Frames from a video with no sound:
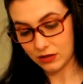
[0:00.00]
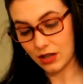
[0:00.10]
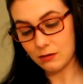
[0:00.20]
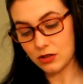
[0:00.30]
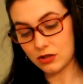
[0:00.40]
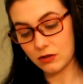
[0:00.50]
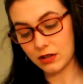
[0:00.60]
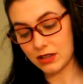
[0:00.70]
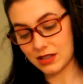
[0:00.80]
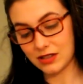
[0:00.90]
And I'm just doing
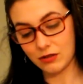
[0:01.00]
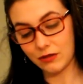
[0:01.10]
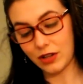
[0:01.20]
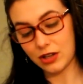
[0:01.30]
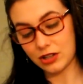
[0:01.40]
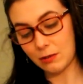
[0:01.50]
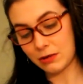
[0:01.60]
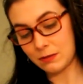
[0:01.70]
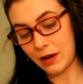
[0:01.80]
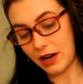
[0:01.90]
this sort of like a
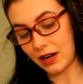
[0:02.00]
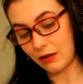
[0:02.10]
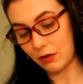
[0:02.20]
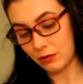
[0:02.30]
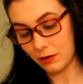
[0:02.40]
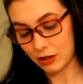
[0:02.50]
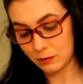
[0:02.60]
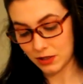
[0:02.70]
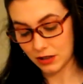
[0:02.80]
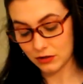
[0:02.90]
shepherd's pie, where the mashed
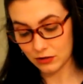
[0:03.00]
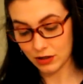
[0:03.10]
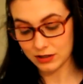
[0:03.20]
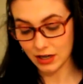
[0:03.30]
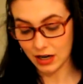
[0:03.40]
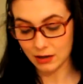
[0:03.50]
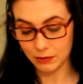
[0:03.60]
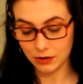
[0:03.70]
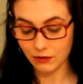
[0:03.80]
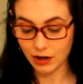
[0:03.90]
potatoes are on top
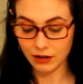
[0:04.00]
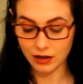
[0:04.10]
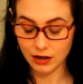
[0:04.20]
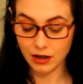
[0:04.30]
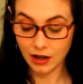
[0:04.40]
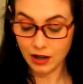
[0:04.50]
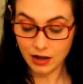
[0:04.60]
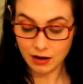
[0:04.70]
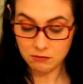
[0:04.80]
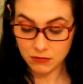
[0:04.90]
and you've got like a
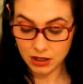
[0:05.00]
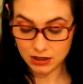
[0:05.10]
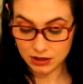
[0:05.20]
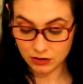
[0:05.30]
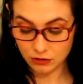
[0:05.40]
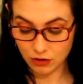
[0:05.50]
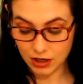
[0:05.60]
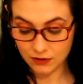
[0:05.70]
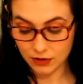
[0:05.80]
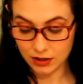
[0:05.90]
meat and
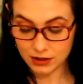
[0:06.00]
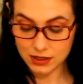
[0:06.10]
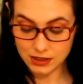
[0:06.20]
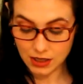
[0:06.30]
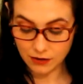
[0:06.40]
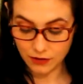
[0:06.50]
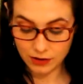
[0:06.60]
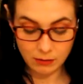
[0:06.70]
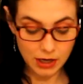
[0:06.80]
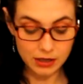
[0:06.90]
gravy and stuff on
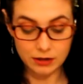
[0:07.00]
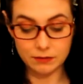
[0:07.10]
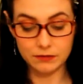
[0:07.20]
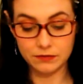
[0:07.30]
the bottom.